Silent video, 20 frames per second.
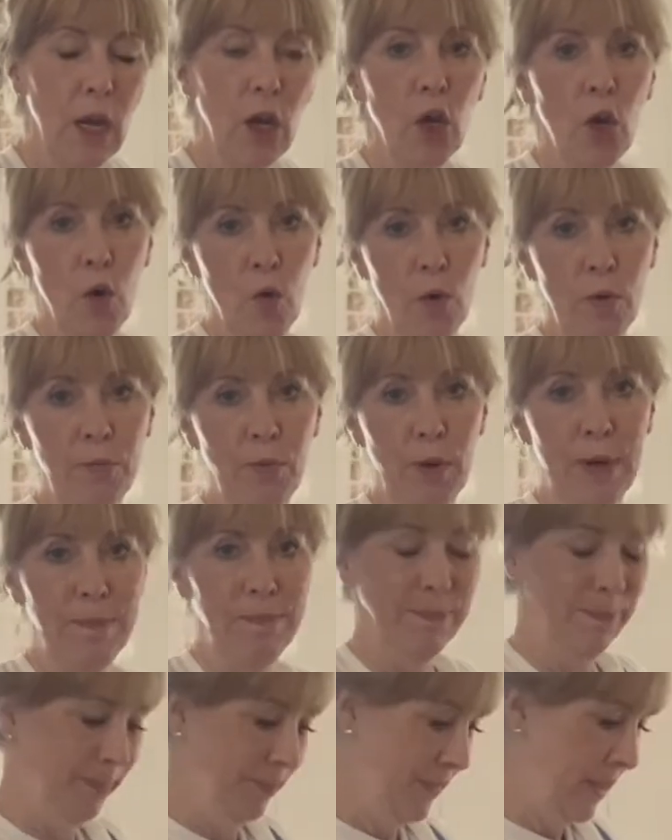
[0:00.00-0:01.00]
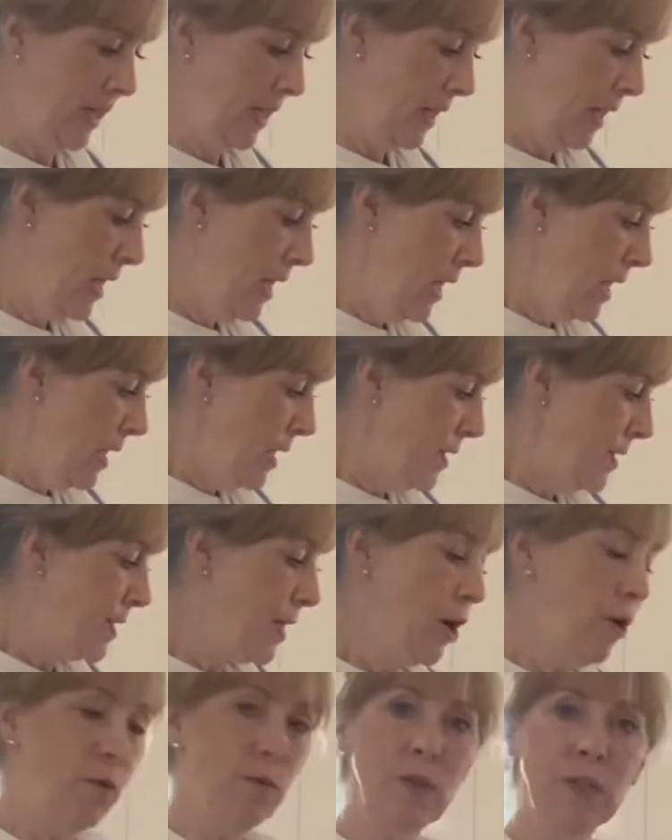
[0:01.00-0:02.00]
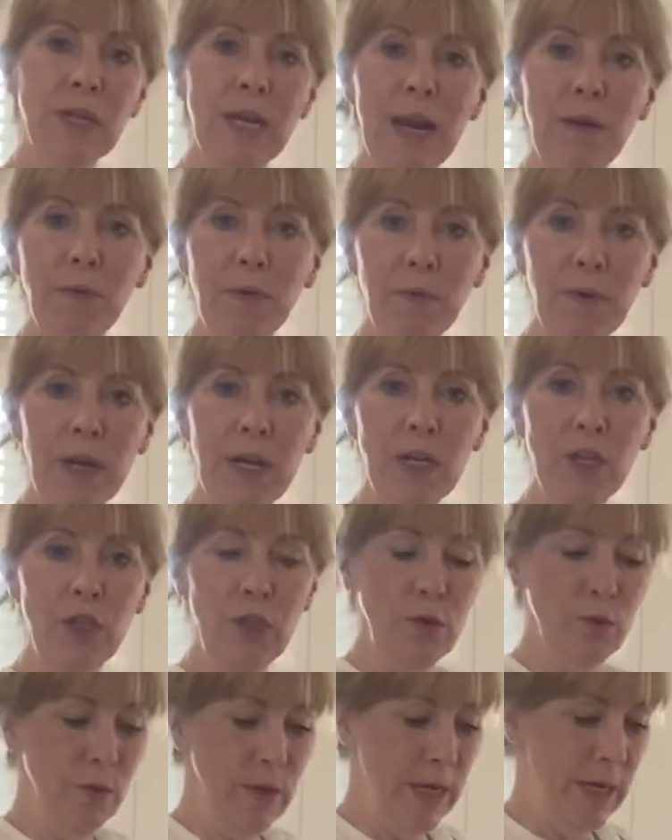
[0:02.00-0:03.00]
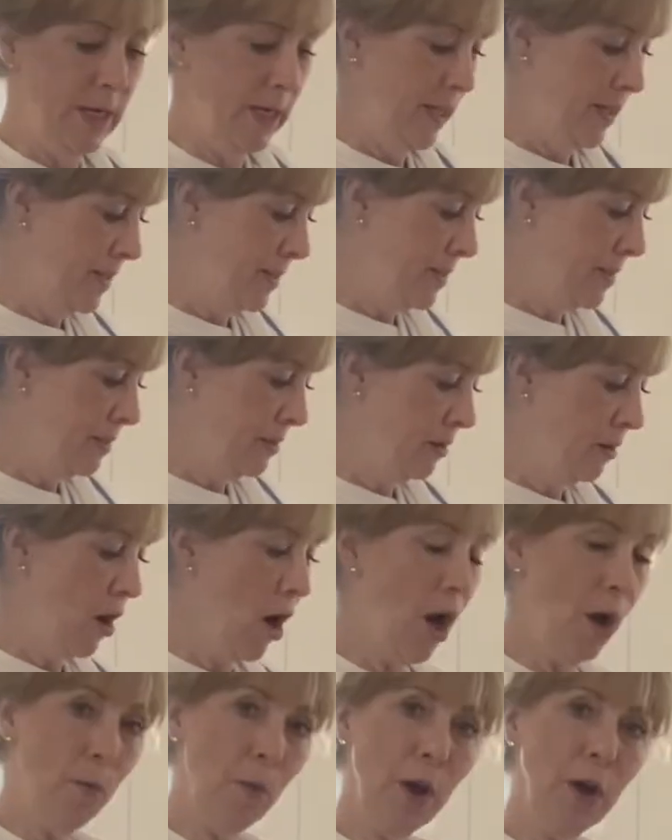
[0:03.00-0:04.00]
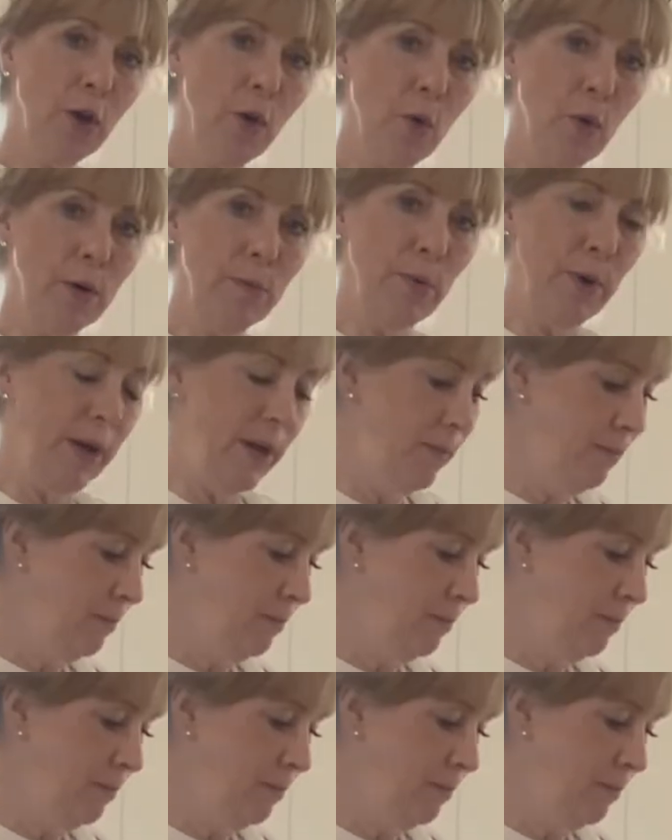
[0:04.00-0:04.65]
cornbread. So today what we're going to do is hot water cornbread.